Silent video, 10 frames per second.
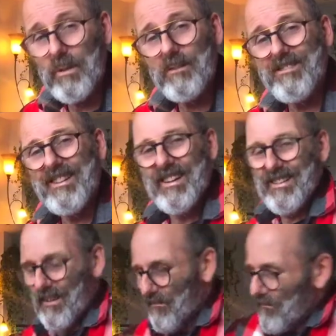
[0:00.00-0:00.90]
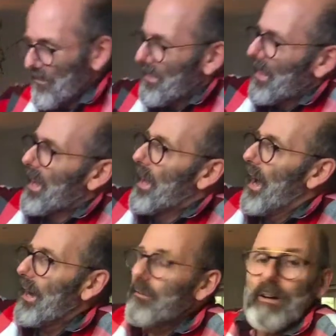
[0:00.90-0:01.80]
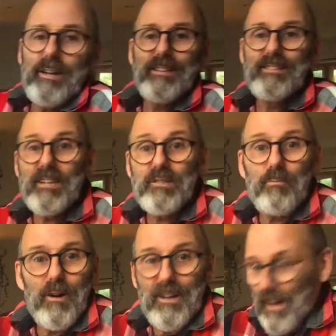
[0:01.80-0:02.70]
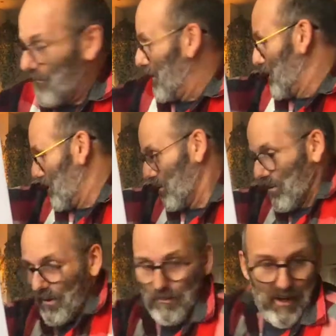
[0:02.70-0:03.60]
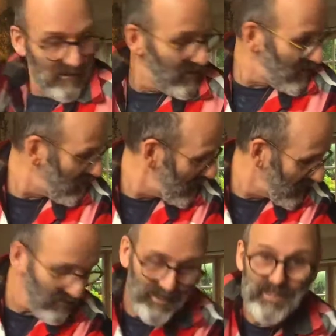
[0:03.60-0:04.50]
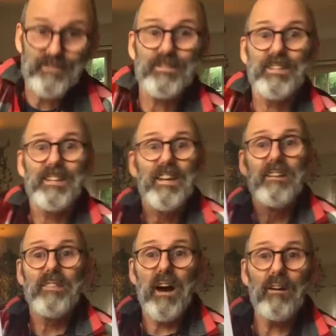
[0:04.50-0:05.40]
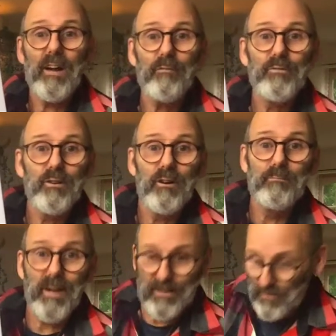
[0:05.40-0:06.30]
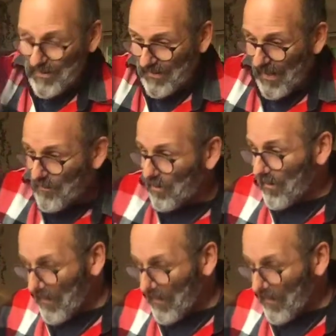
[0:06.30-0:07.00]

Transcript: creative. Anyway, this one I want to talk about. This one is really interesting. Now I have to go back to the table